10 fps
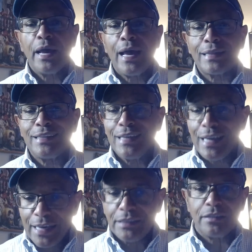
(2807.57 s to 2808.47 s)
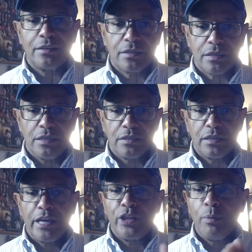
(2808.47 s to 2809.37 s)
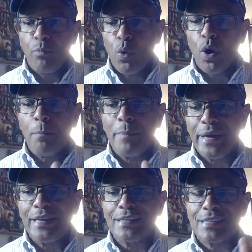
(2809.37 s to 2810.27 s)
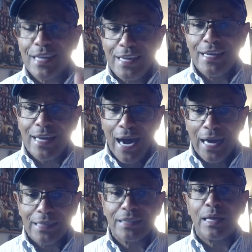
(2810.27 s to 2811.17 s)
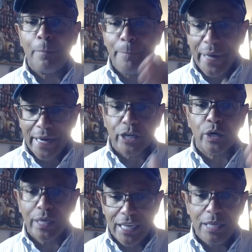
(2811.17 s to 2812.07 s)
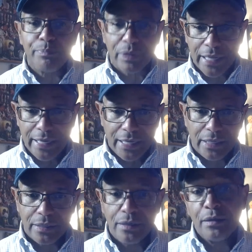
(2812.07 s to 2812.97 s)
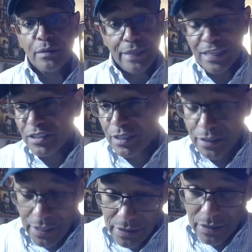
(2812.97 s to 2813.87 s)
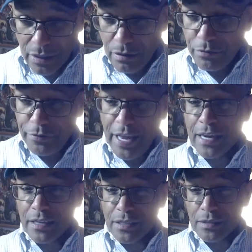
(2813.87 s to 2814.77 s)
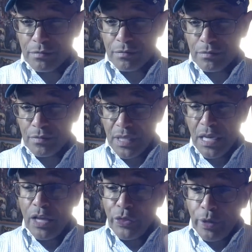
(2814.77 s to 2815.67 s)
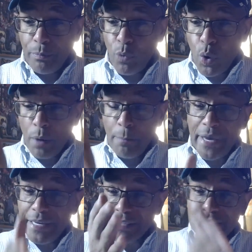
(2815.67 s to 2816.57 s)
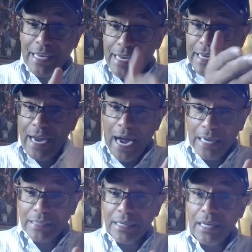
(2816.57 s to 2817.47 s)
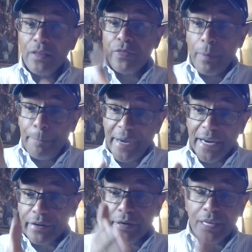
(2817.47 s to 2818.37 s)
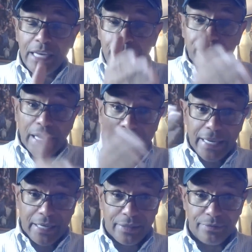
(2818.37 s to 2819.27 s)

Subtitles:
at the end of the season. And the more minutes he got, the better he played. That's statistical facts. The more minutes he got, the better he played.